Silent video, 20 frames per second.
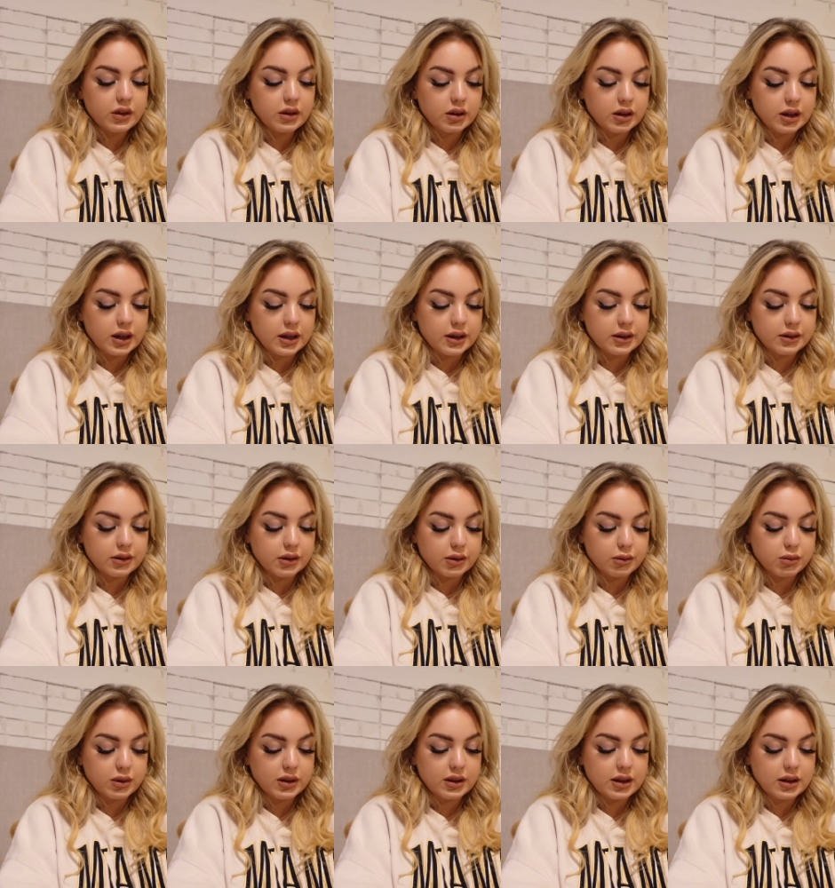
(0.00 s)
Okay, so
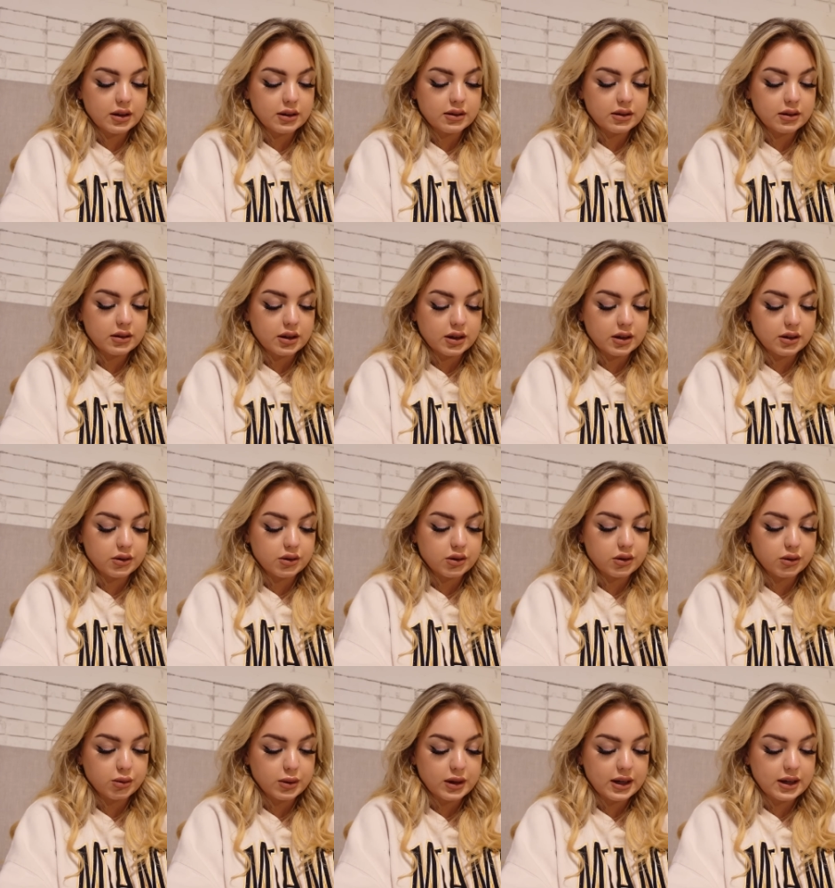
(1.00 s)

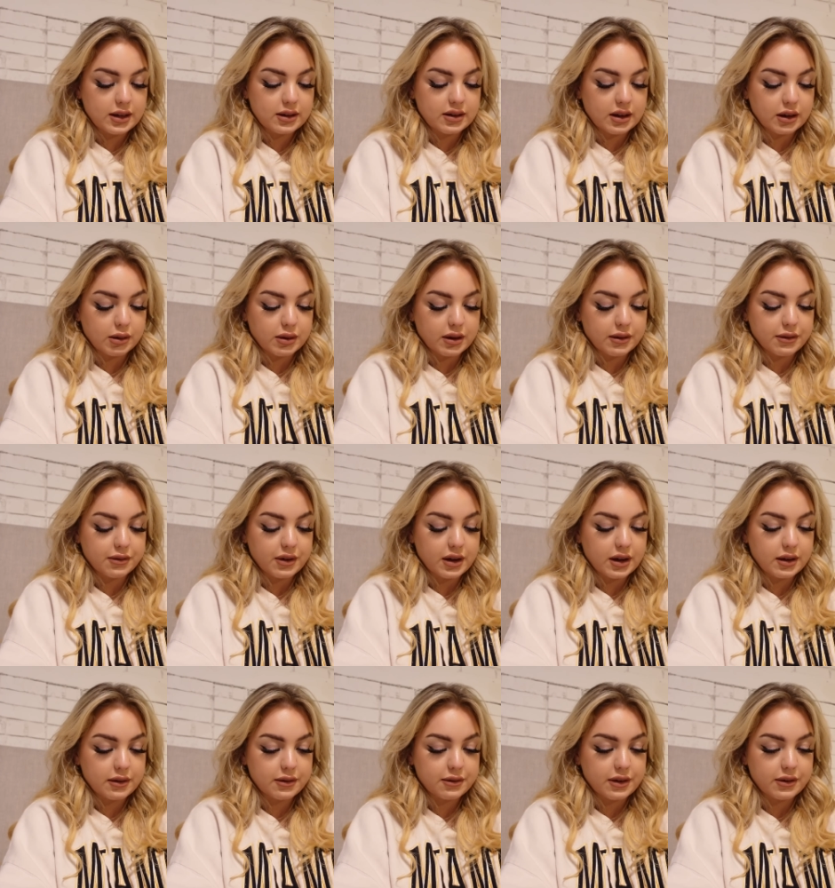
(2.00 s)
1,920, take away
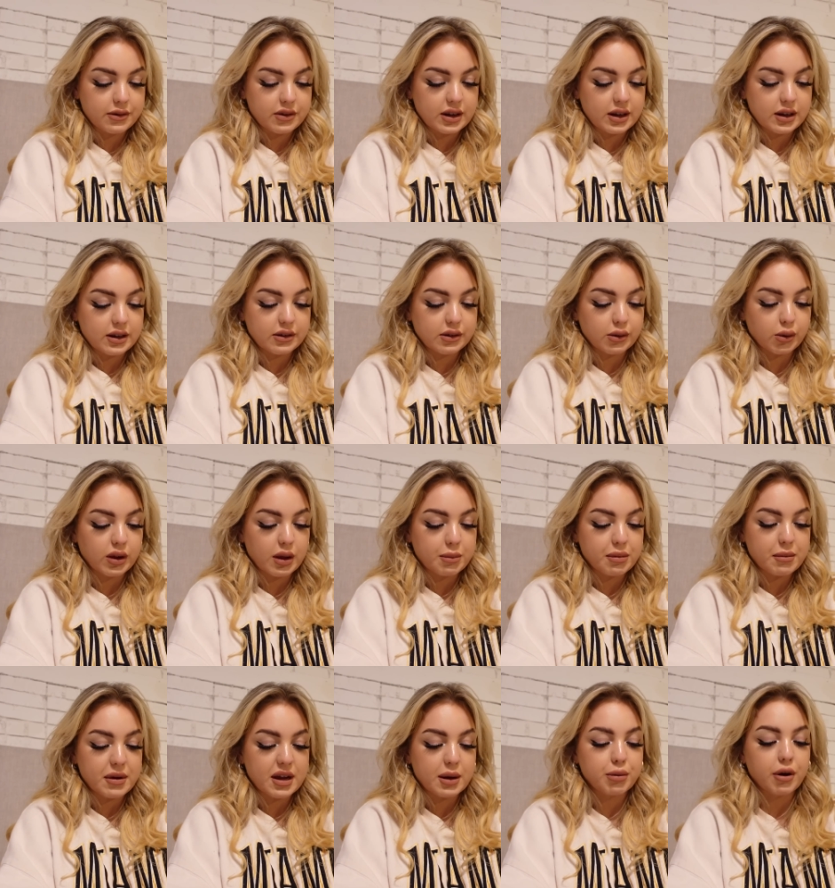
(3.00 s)
550. So all up
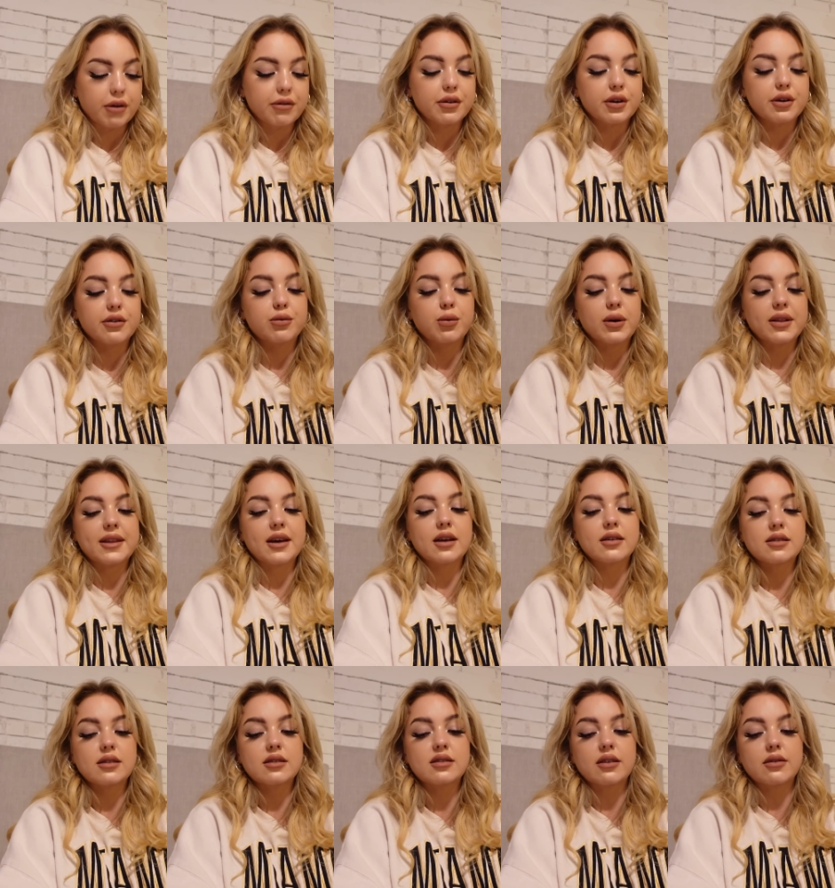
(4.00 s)
I made a profit of
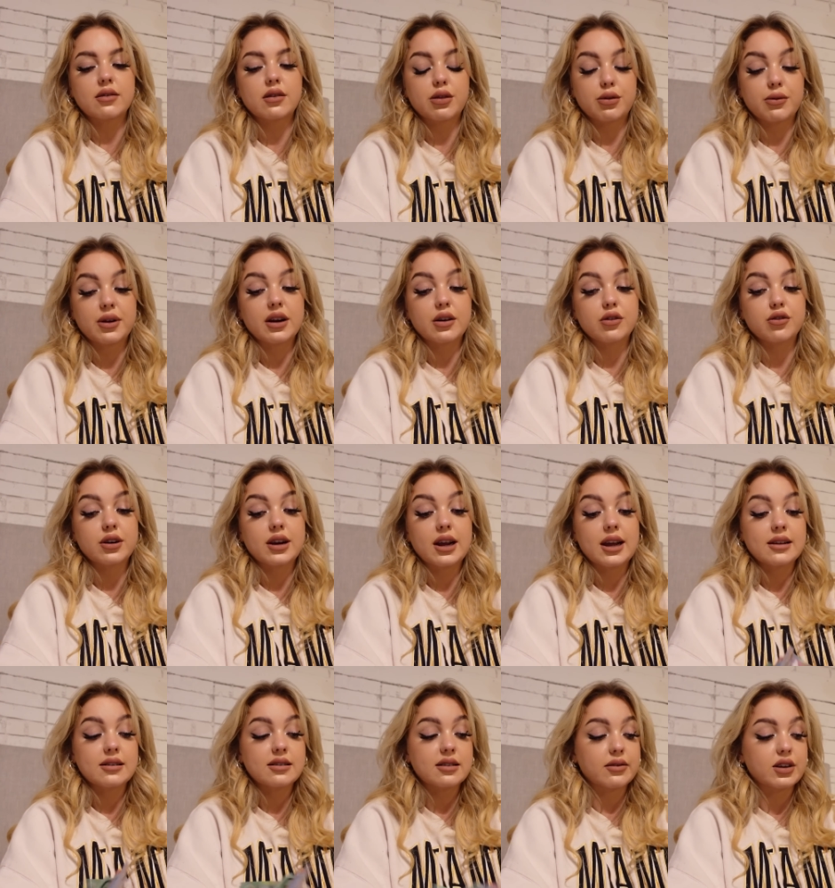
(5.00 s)

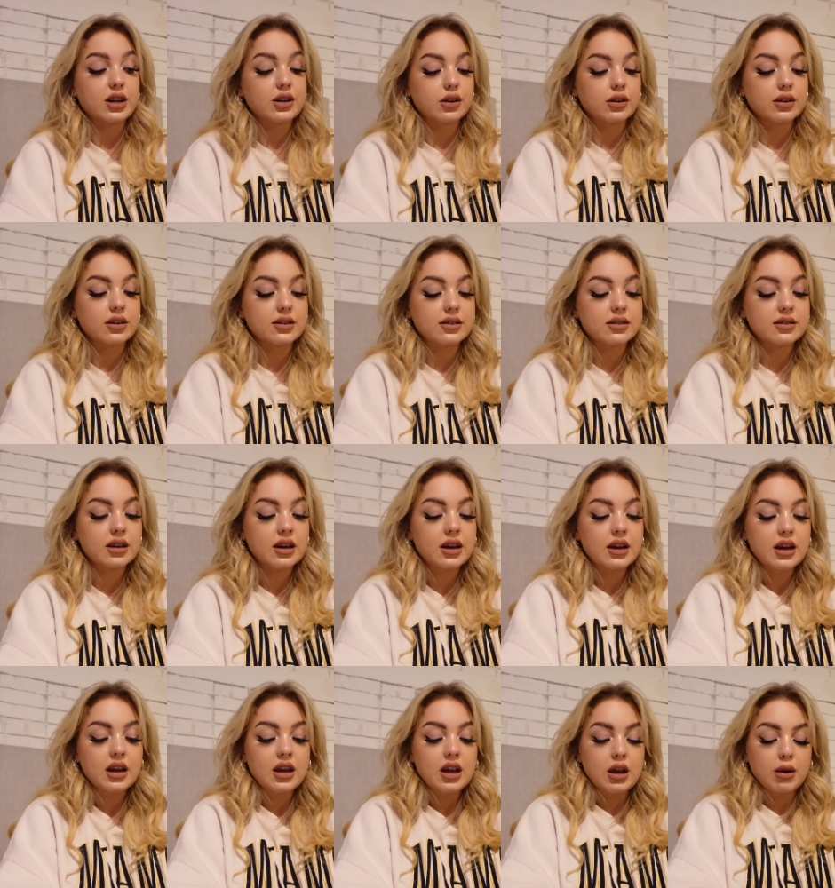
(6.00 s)
$1,370,
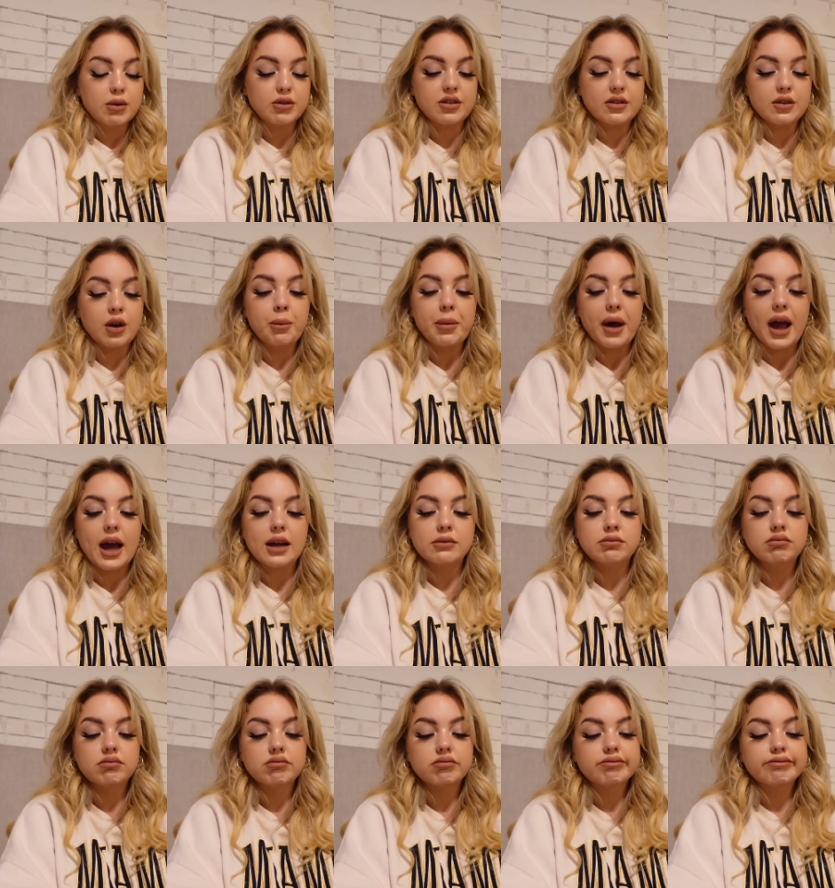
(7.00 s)
which is not
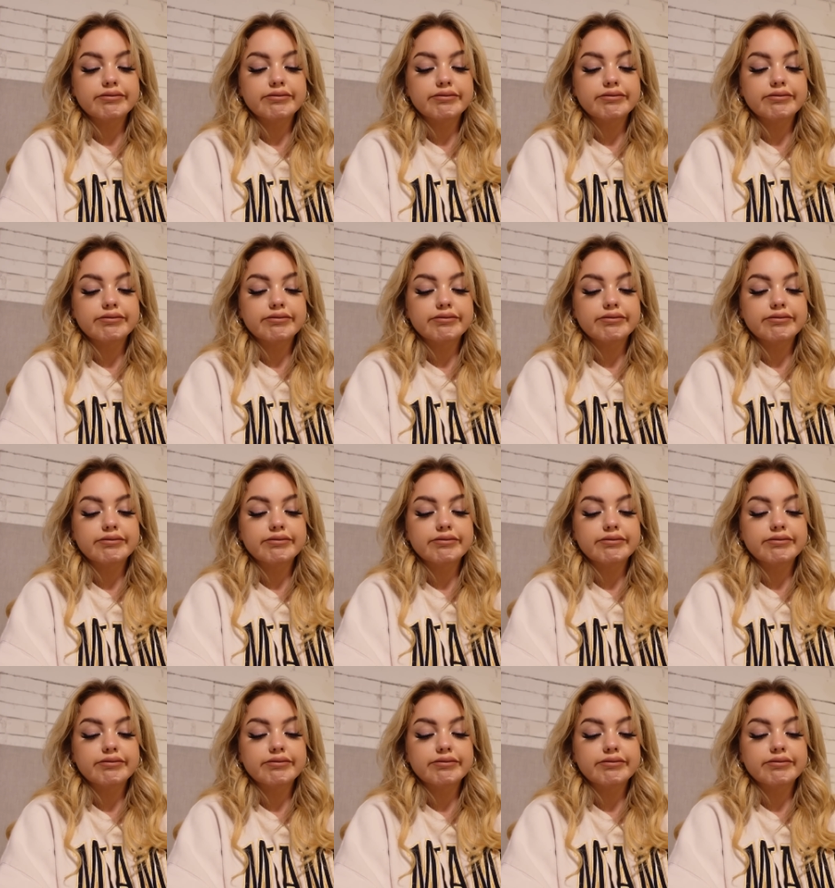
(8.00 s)
bad